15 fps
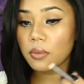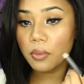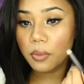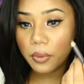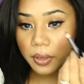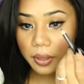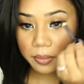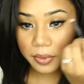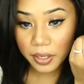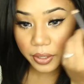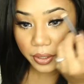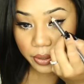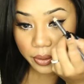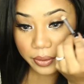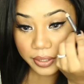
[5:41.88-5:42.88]
What I'm going
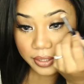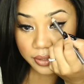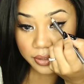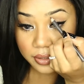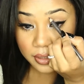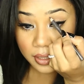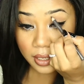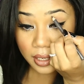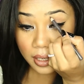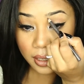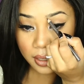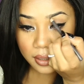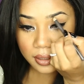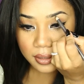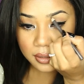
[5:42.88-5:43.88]
to do is
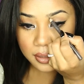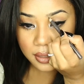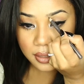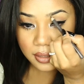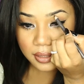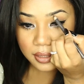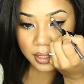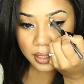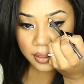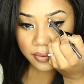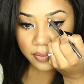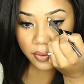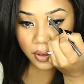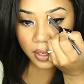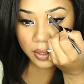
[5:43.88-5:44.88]
just kind
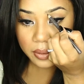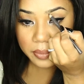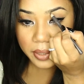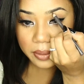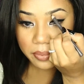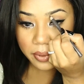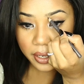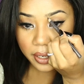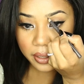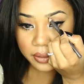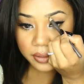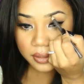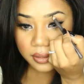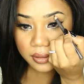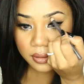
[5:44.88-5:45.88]
of follow my
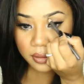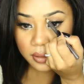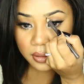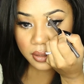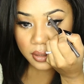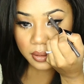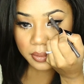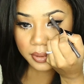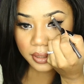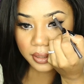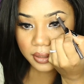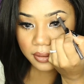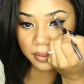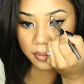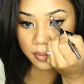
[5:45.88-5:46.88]
brows. I
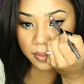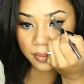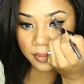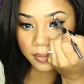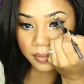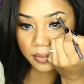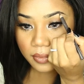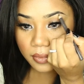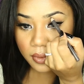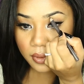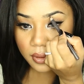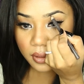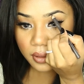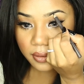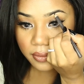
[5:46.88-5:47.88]
mean,
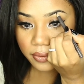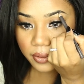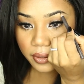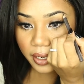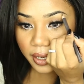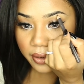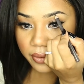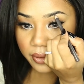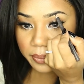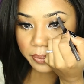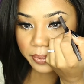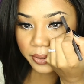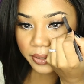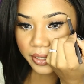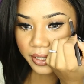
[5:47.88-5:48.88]
if you have a
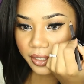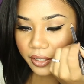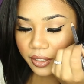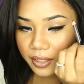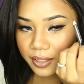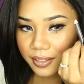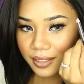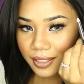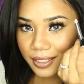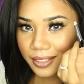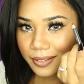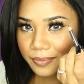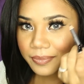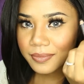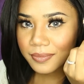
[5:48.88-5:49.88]
pretty good
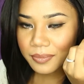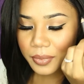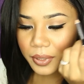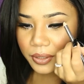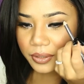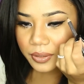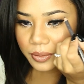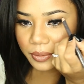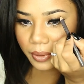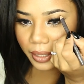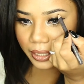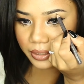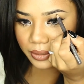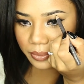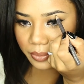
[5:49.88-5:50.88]
like person who
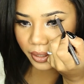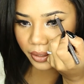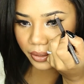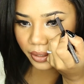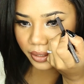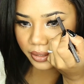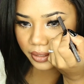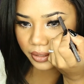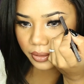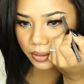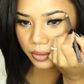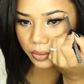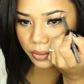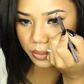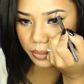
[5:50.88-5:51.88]
waxes your brow, I think
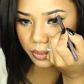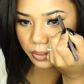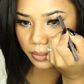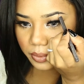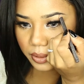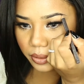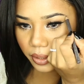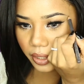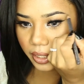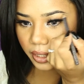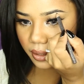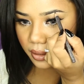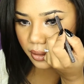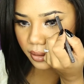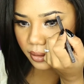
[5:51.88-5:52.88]
you'd be
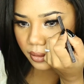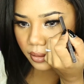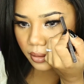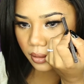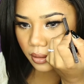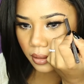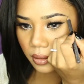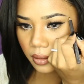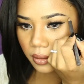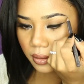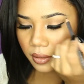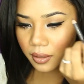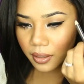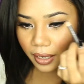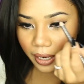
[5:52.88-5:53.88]
great.
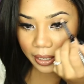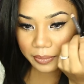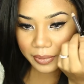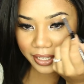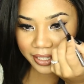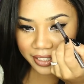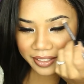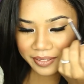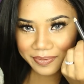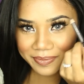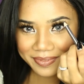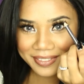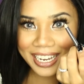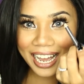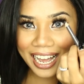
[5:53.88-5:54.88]
I'm lucky.
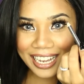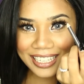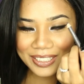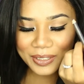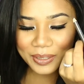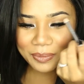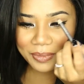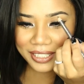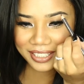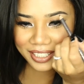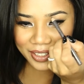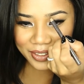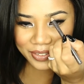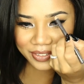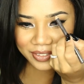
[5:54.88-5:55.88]
I do it
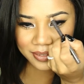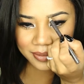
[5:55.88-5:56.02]
myself.